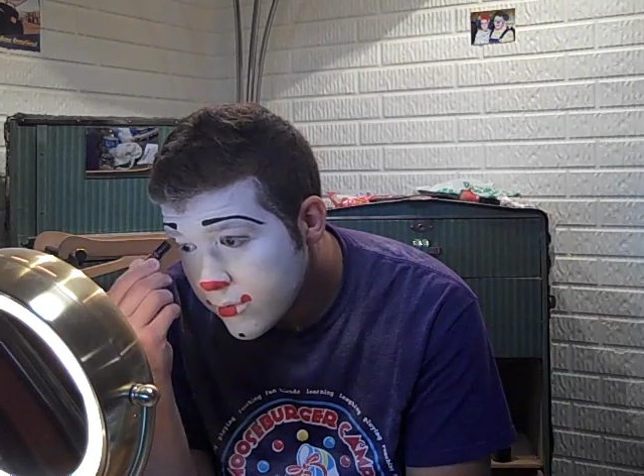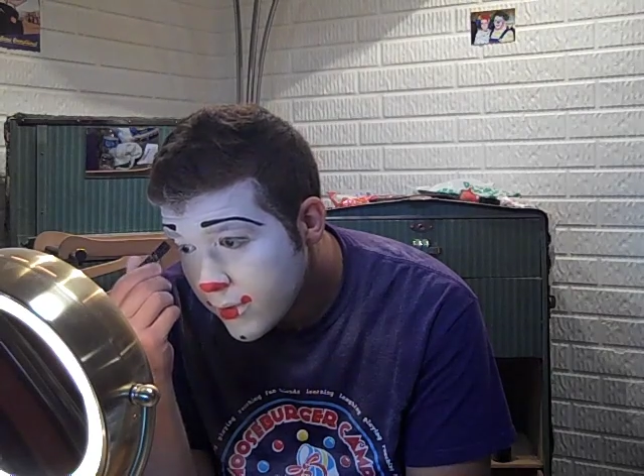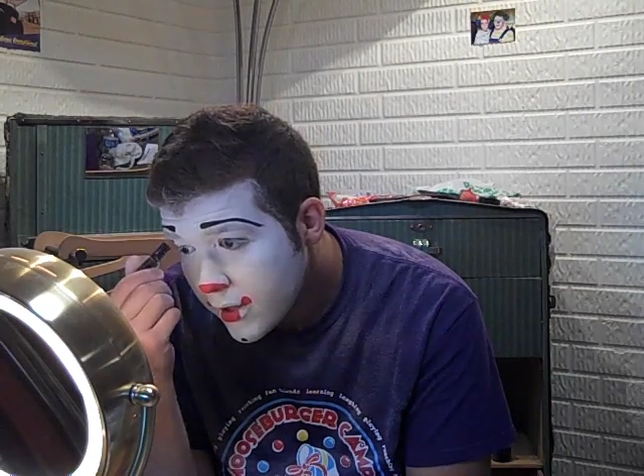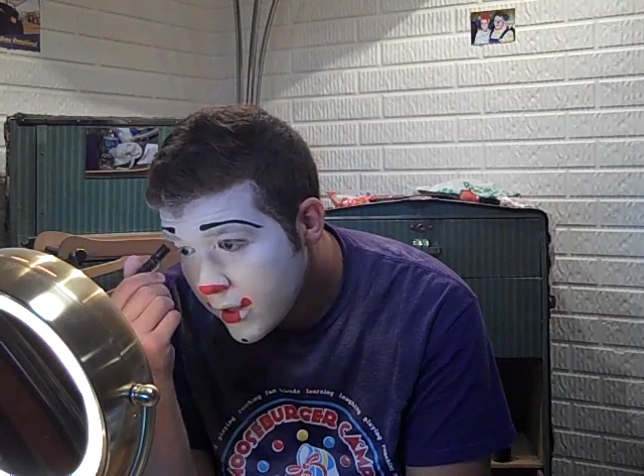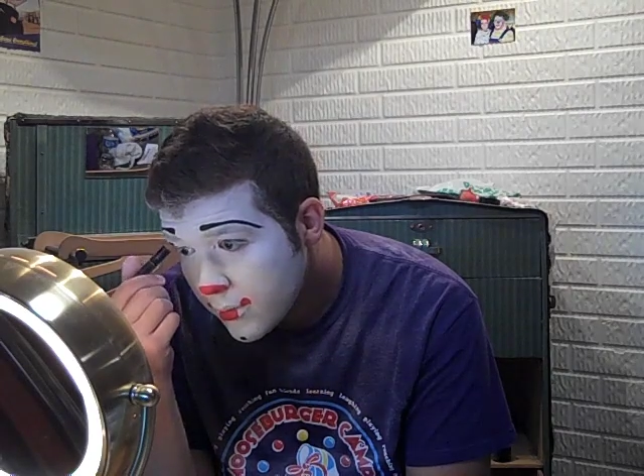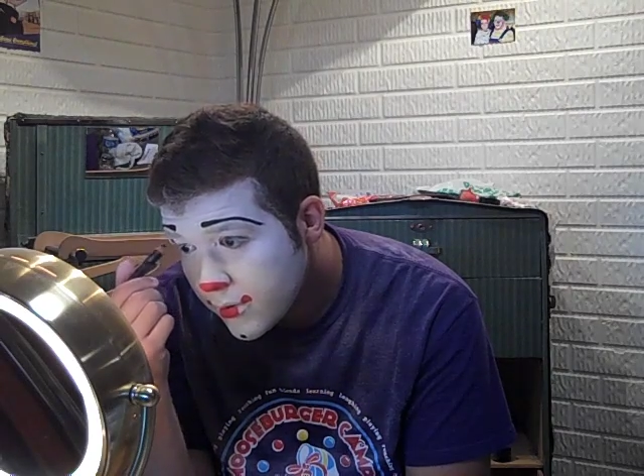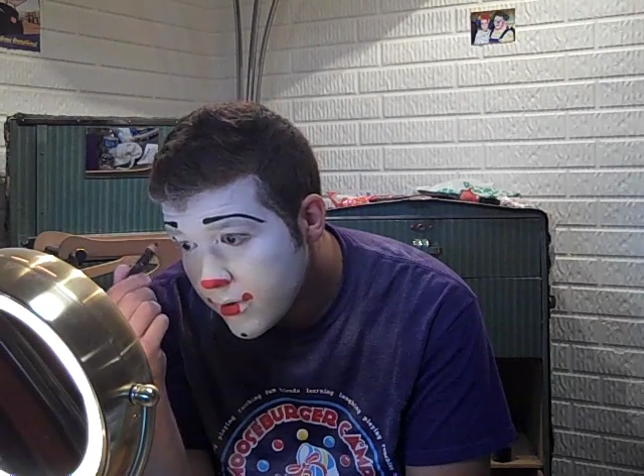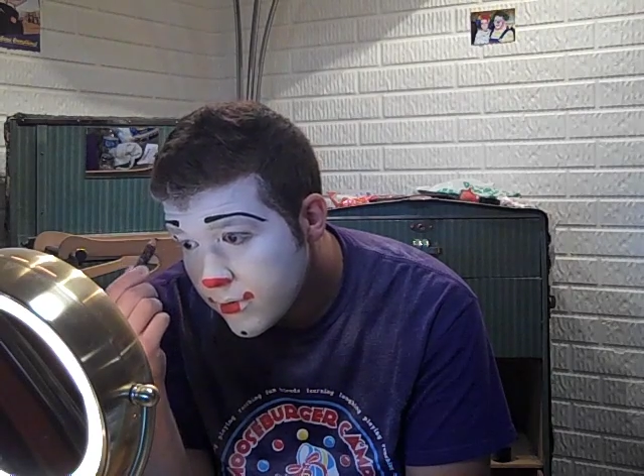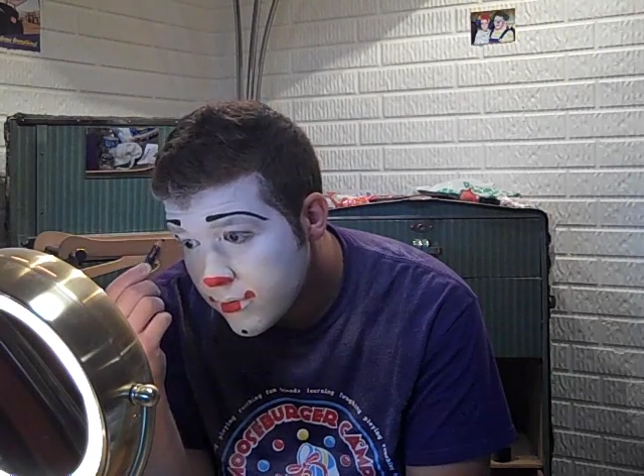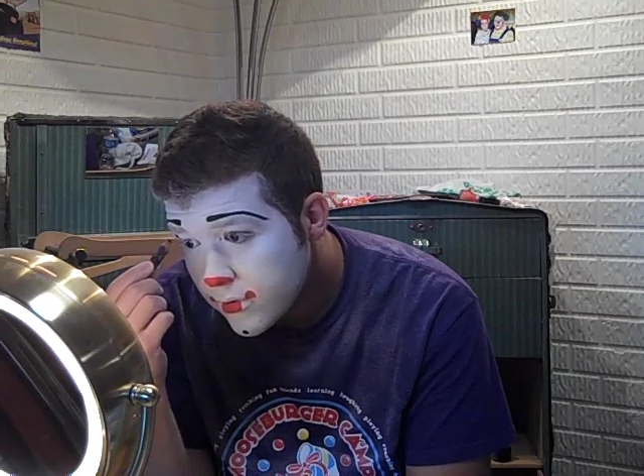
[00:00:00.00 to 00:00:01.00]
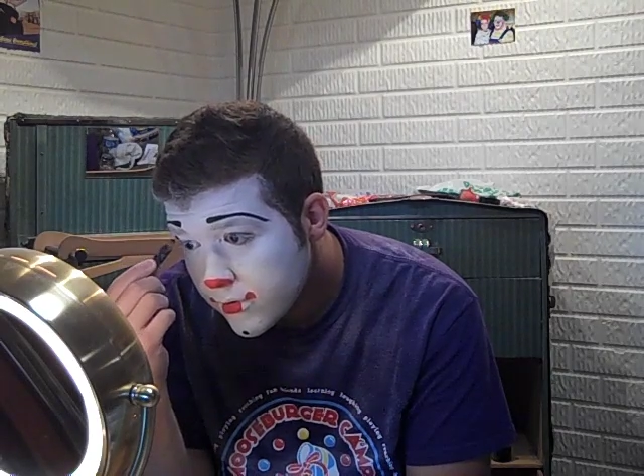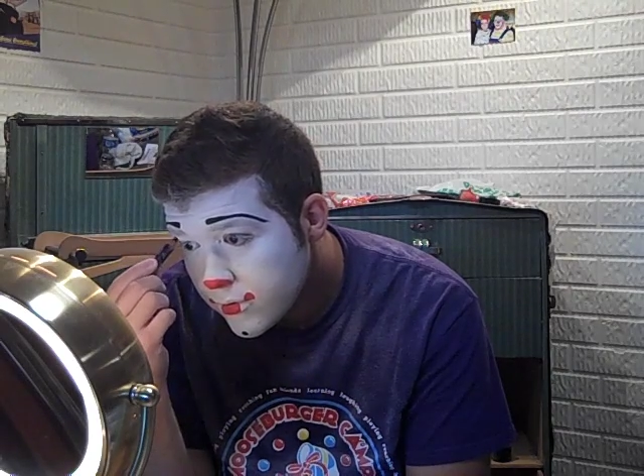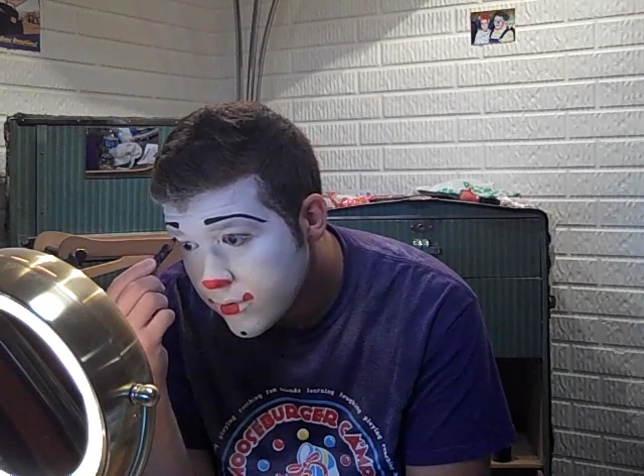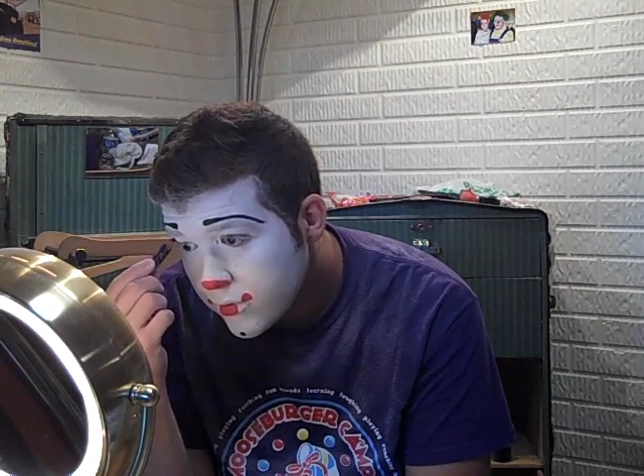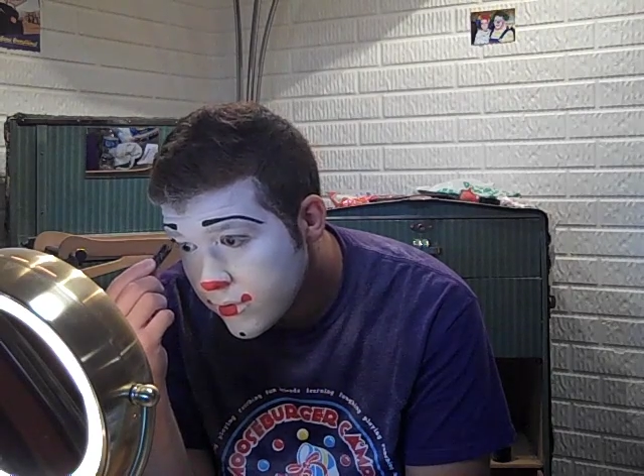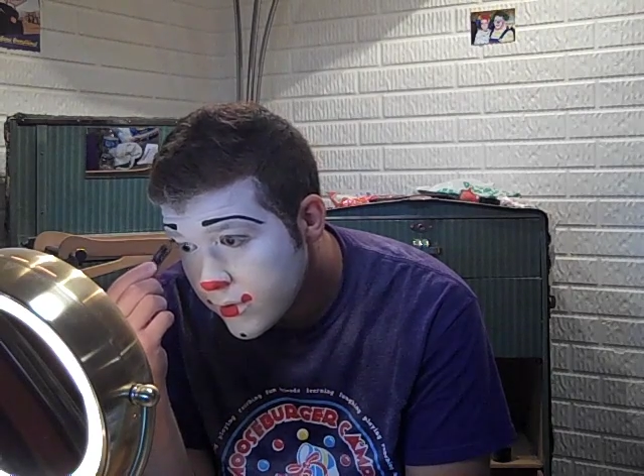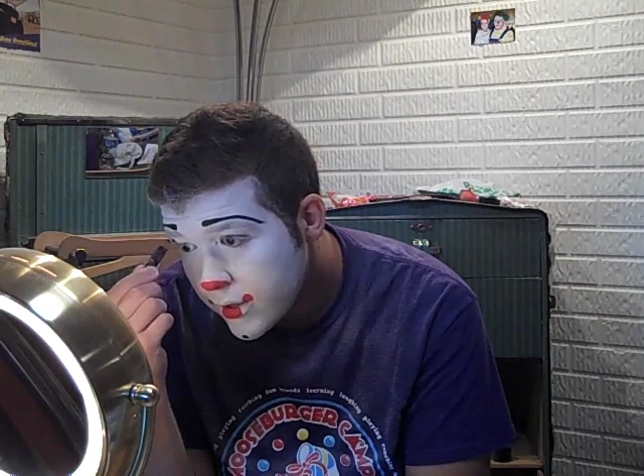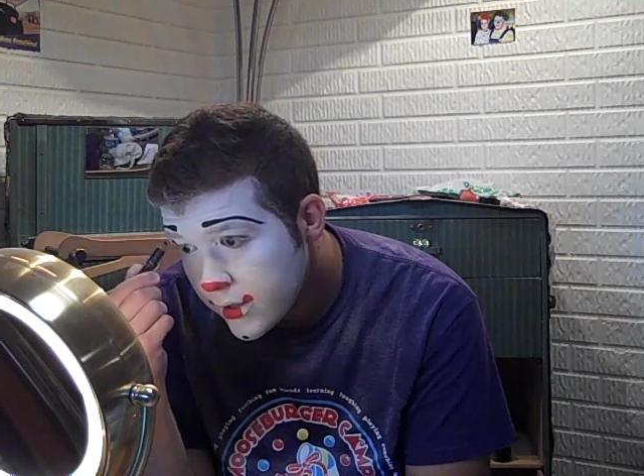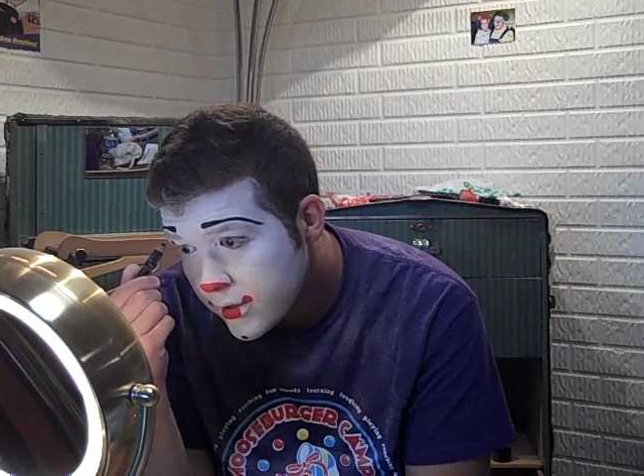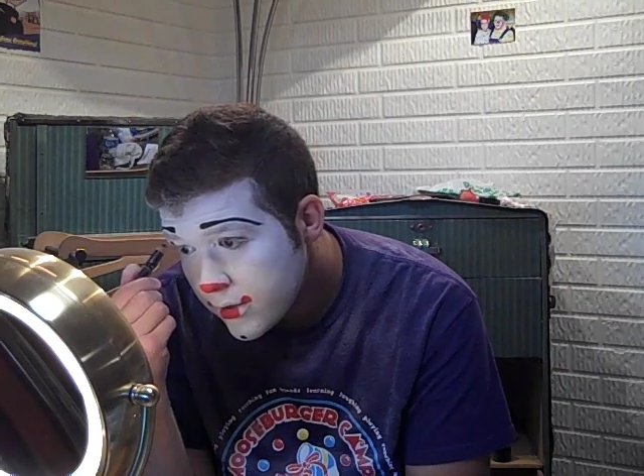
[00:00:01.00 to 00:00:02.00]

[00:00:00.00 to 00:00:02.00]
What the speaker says: my eyebrow. We're going to do a little dot.